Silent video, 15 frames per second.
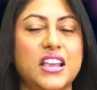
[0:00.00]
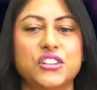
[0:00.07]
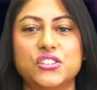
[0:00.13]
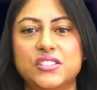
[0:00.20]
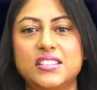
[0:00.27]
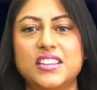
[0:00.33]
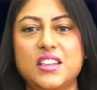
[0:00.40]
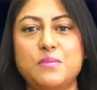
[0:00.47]

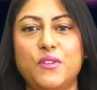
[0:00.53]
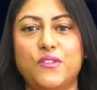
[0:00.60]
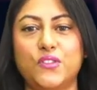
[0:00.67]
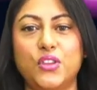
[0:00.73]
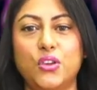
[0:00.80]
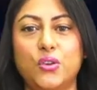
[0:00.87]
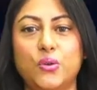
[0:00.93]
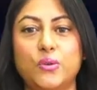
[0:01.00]
just to name a
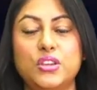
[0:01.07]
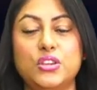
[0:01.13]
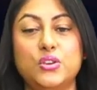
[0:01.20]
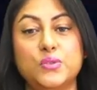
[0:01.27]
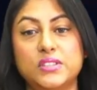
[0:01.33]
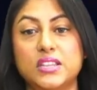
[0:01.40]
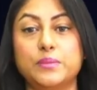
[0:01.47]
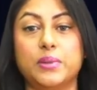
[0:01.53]
few,
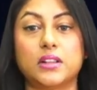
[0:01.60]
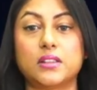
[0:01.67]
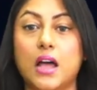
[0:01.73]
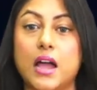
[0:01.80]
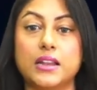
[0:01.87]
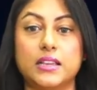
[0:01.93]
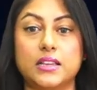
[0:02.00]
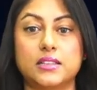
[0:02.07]
using
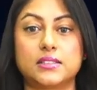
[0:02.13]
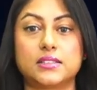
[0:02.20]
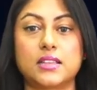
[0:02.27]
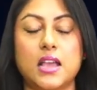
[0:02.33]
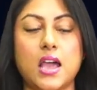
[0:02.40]
Pilates.